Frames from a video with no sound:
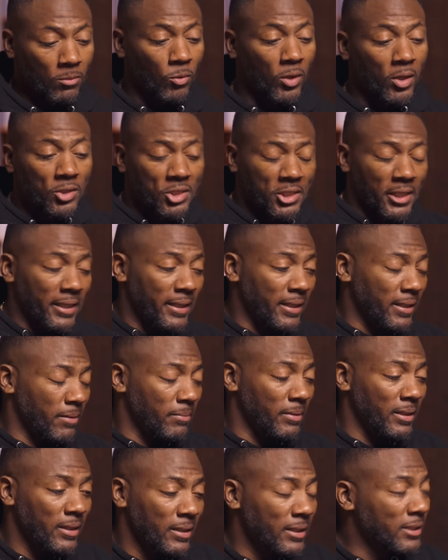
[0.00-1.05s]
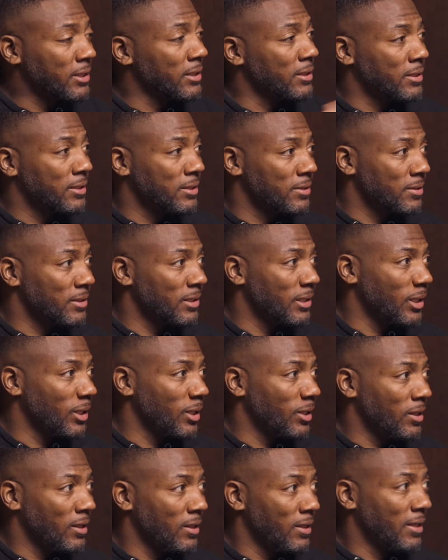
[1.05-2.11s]
Well, Chan, I mean, this is
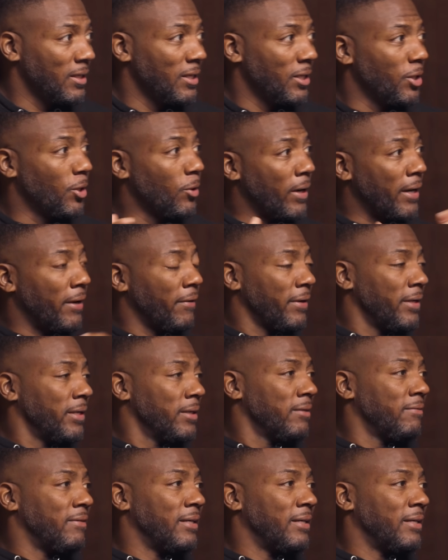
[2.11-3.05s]
your area of